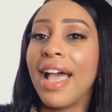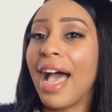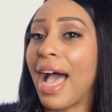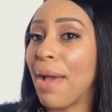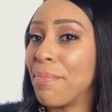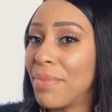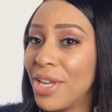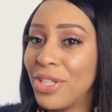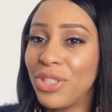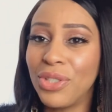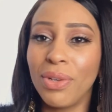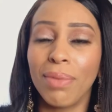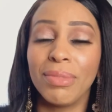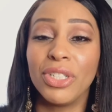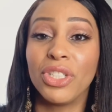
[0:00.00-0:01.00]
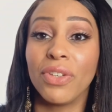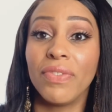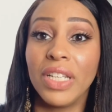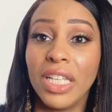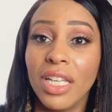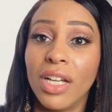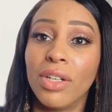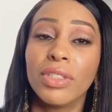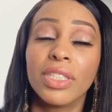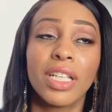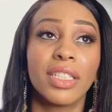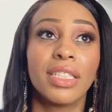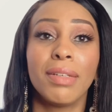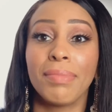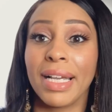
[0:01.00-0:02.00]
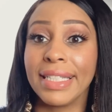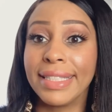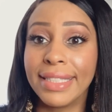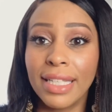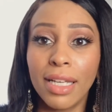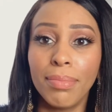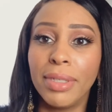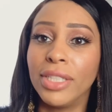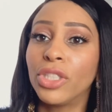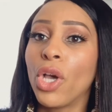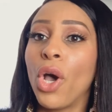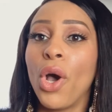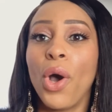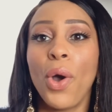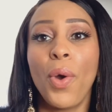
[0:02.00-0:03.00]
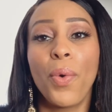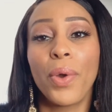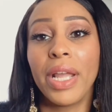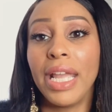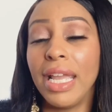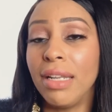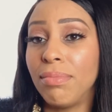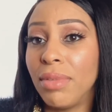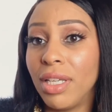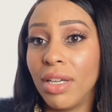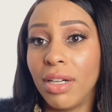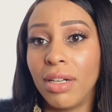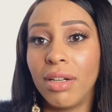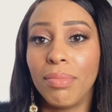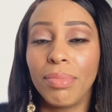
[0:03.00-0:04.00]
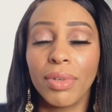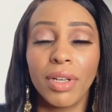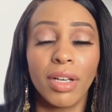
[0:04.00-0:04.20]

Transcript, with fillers: i miss you i miss your videos to my subbies who were hitting me up